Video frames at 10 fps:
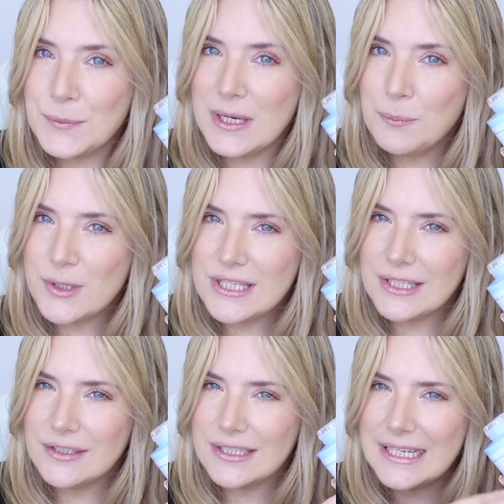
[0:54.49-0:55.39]
one in
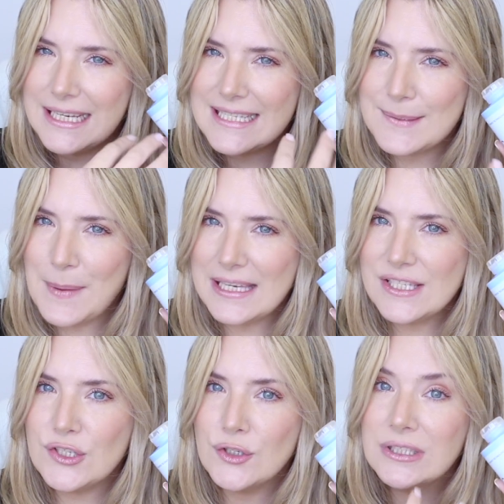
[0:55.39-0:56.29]
particular is meant
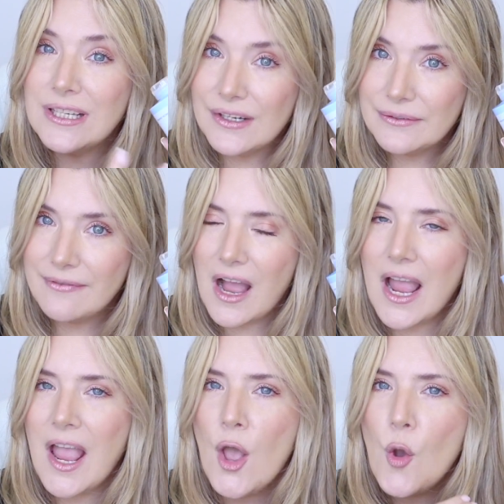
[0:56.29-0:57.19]
to clarify